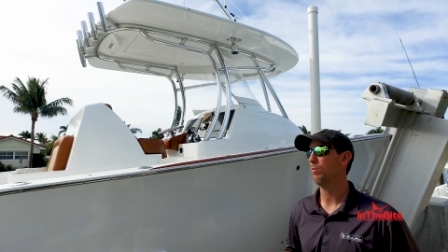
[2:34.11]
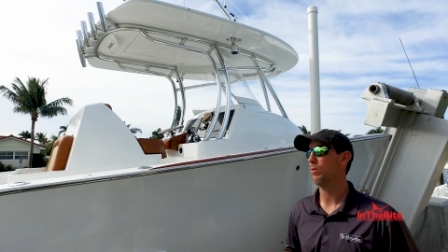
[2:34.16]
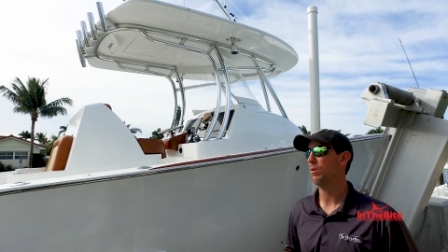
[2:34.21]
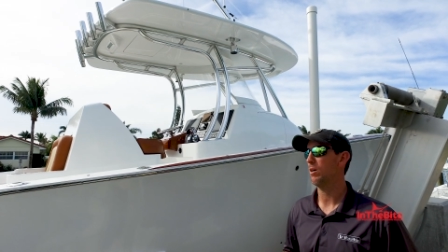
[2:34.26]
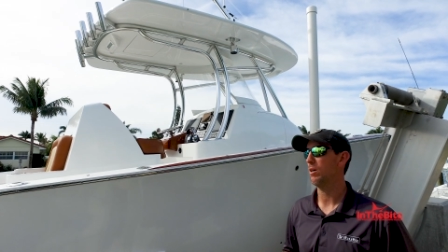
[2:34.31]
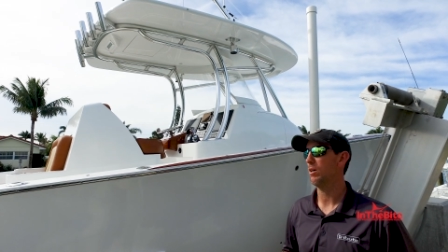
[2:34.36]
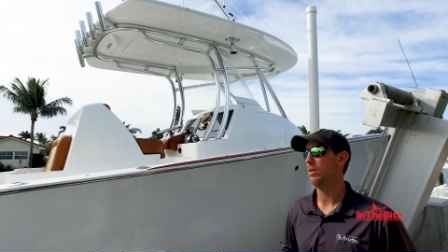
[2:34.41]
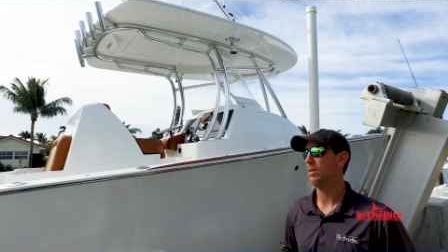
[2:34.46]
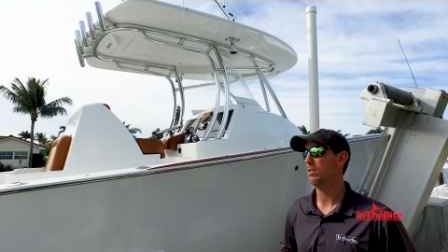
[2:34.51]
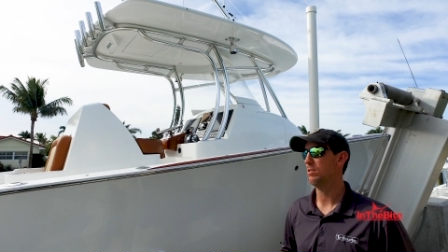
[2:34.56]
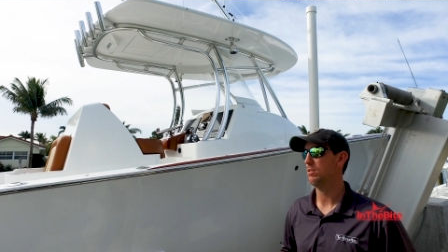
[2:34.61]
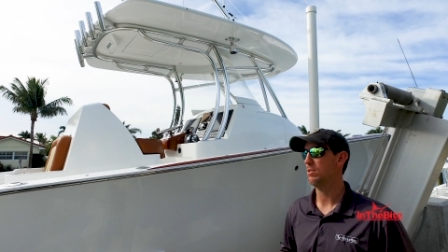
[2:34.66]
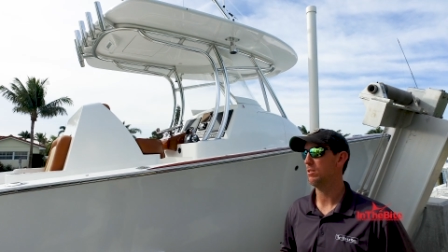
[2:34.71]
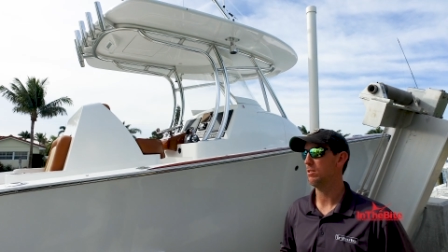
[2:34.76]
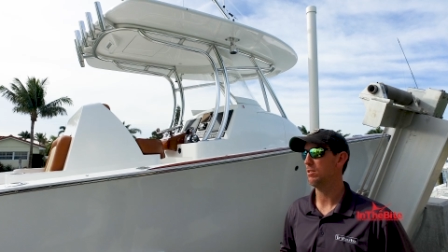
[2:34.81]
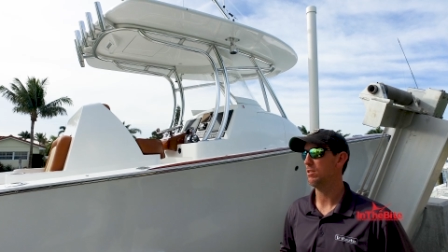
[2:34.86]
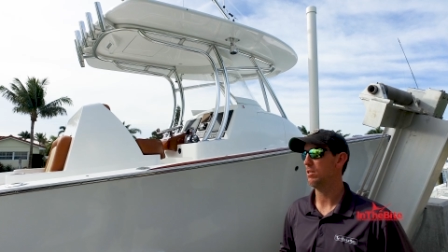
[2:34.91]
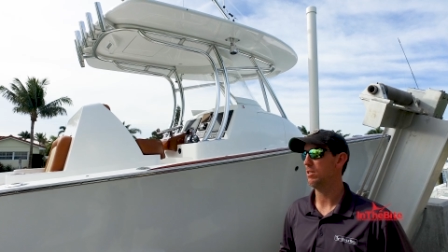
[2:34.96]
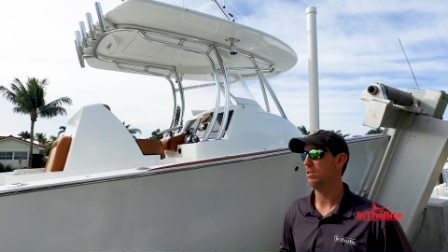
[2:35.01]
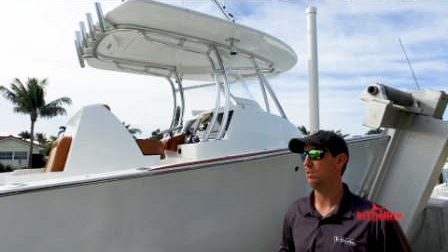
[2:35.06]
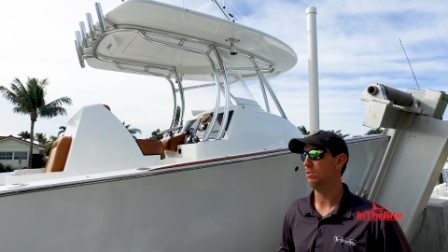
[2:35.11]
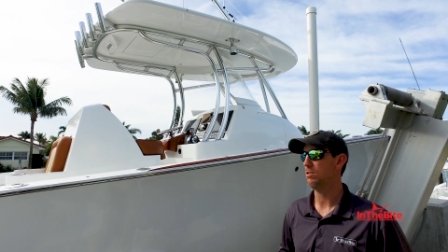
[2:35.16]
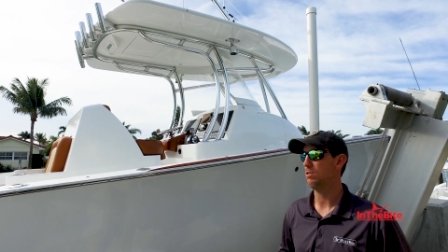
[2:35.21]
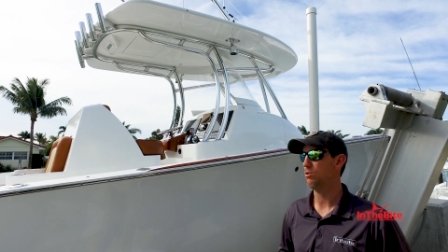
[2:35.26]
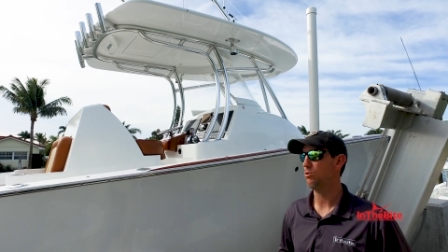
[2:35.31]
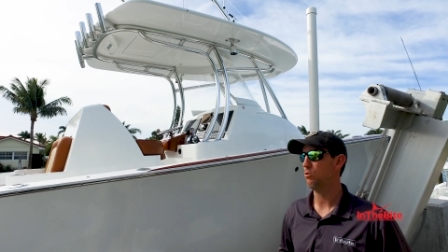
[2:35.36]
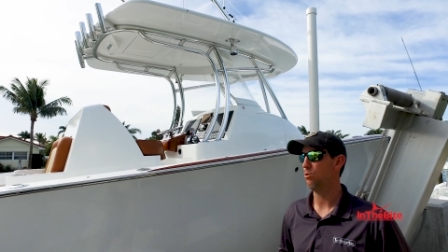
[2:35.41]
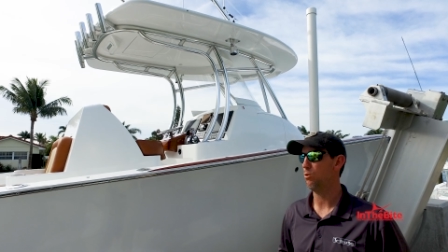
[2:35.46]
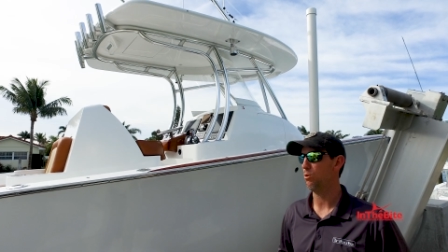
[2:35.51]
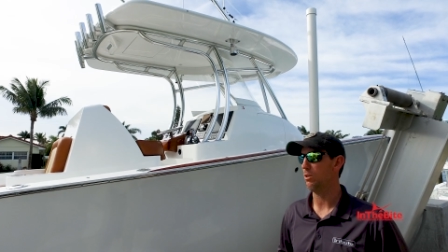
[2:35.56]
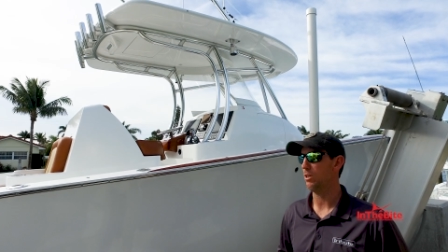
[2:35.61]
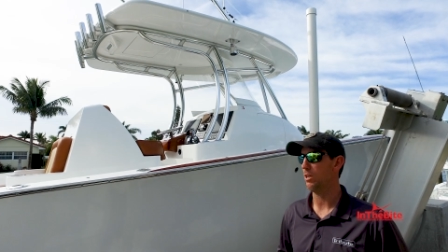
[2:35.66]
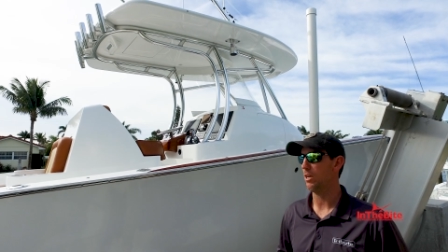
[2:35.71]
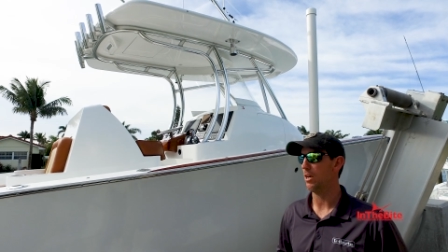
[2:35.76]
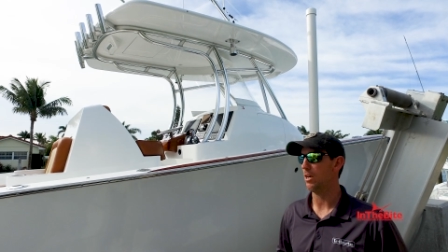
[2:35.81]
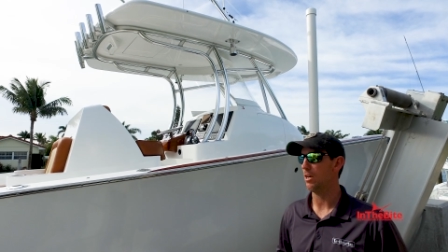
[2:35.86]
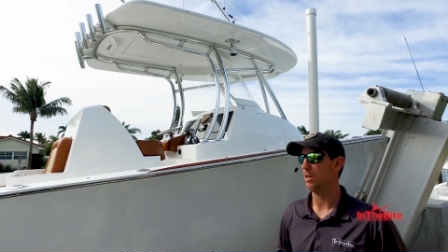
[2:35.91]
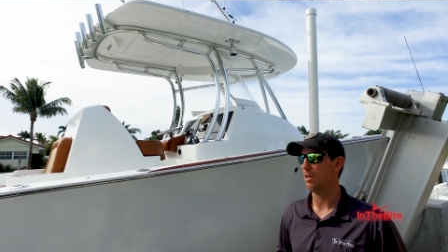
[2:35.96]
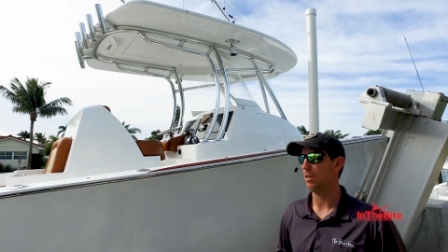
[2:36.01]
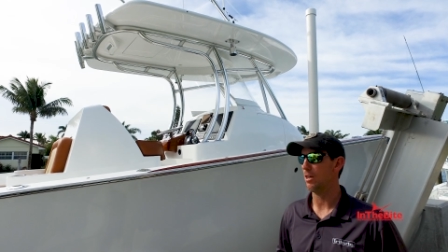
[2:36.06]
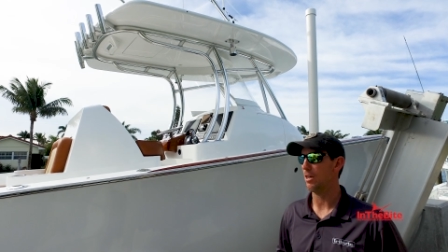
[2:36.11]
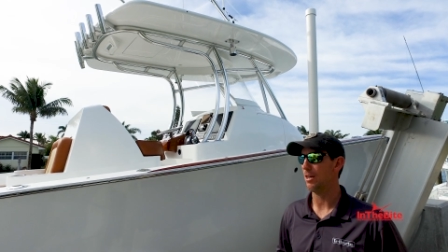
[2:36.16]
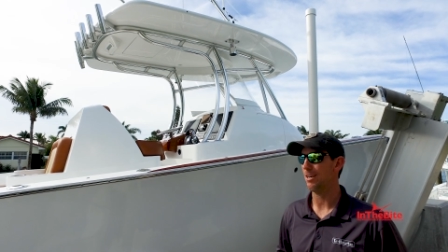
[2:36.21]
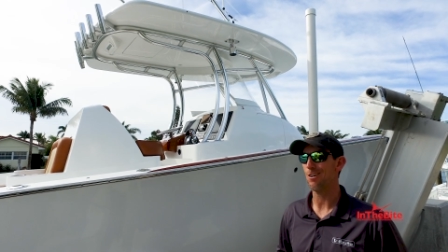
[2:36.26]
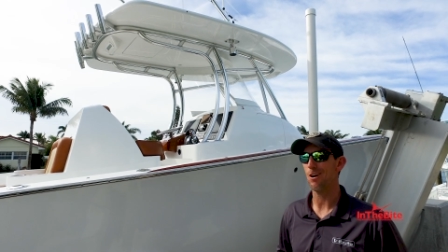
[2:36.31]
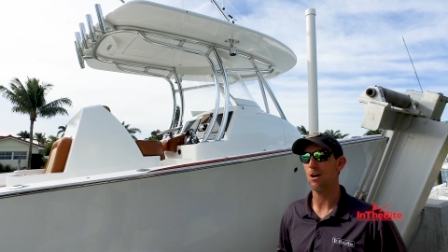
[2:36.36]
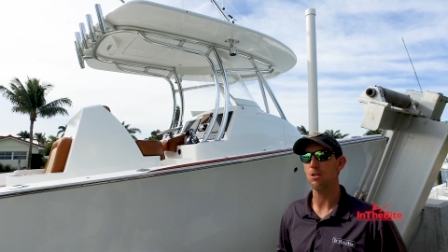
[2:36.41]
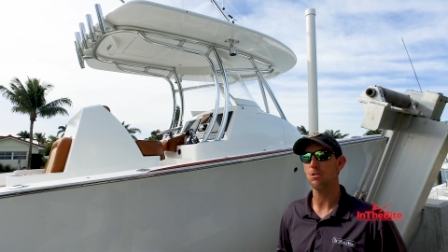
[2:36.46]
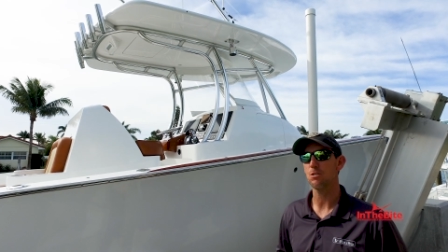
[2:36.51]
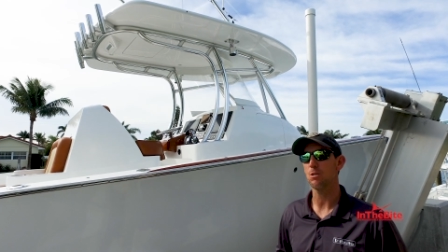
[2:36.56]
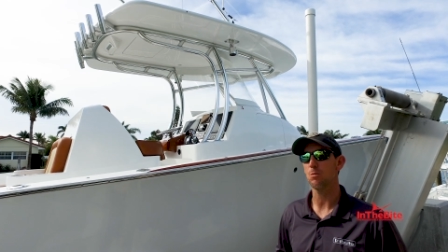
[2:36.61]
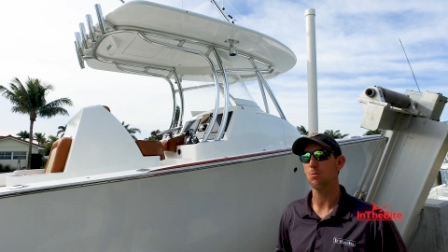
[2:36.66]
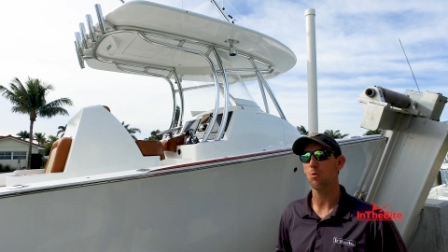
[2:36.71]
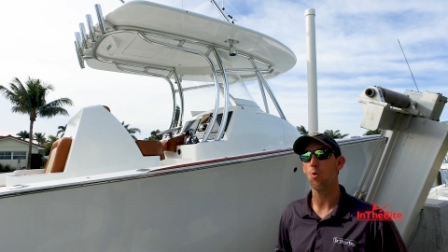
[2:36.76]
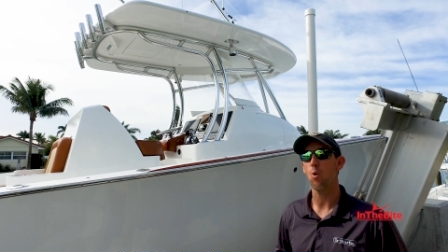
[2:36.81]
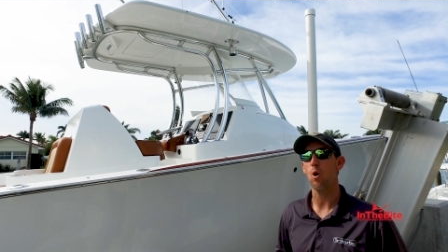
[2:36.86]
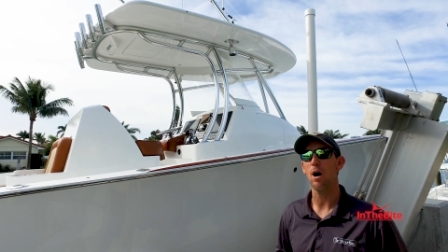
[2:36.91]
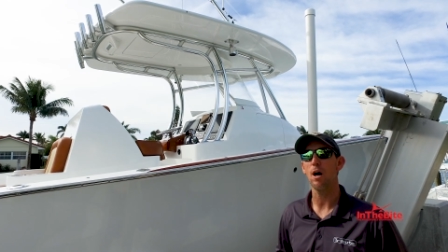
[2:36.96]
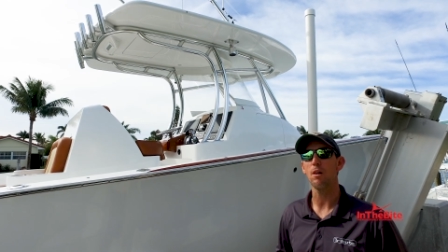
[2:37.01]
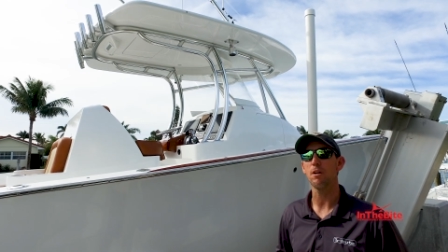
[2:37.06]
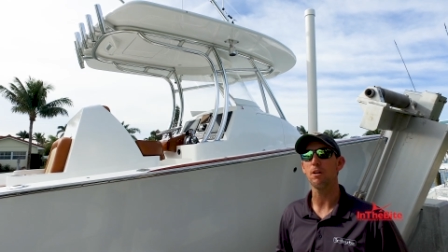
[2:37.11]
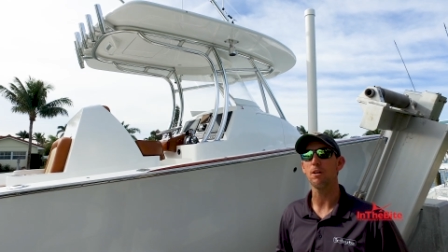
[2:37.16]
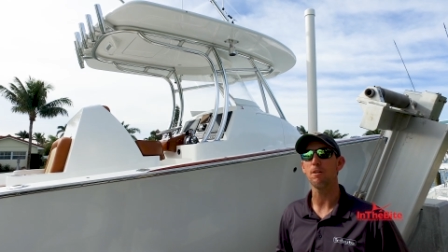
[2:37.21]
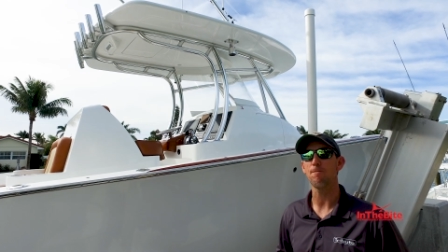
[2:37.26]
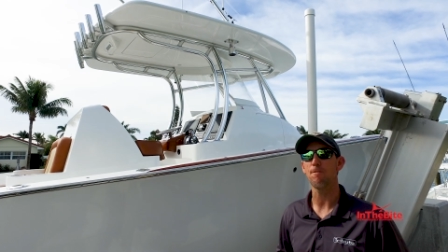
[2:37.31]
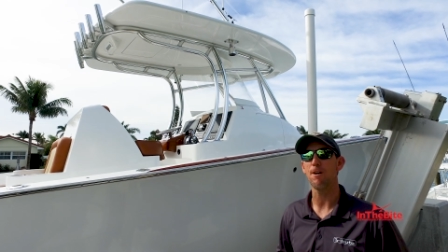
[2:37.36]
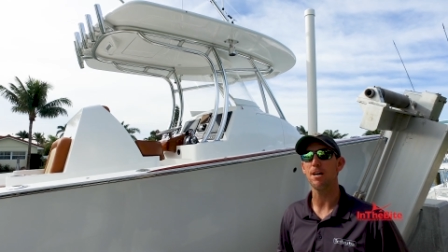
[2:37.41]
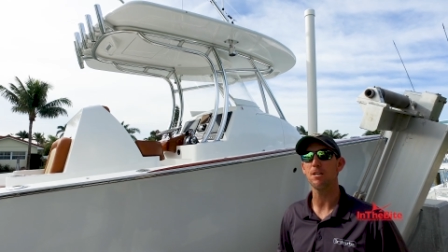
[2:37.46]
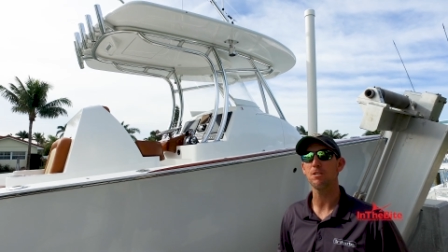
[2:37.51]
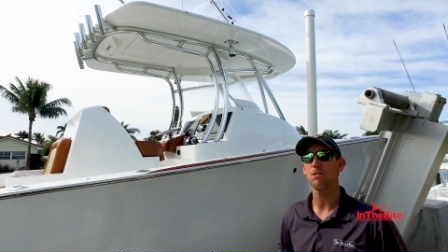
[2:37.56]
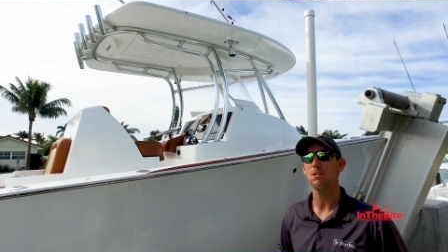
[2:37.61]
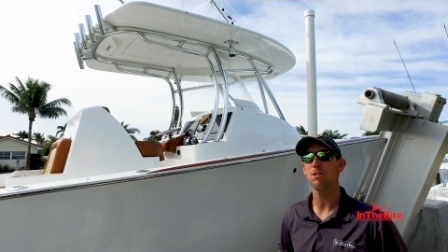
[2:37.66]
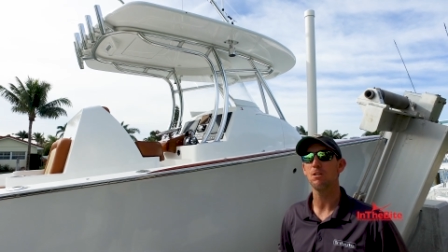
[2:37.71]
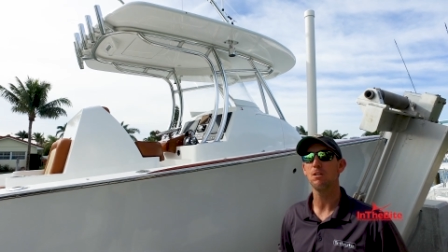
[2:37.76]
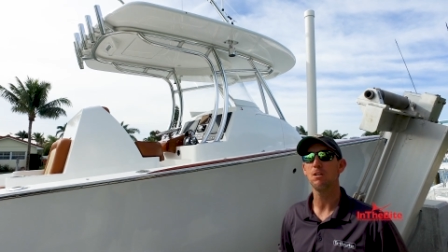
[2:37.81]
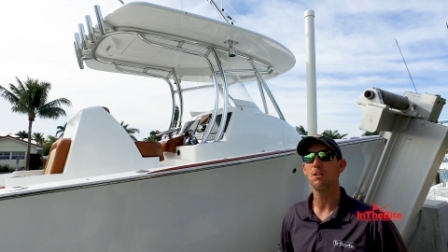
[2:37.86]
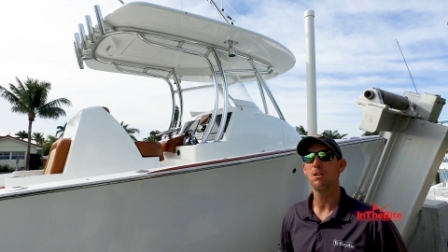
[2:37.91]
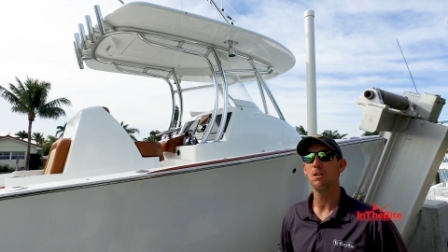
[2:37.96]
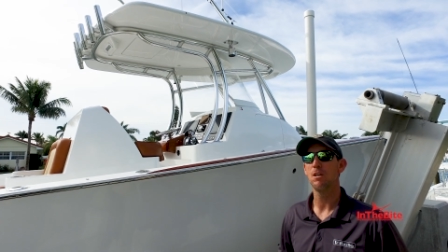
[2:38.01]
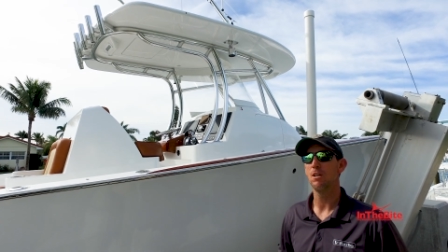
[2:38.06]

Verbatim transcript: Uh, this is this is truly a, a custom quality vessel.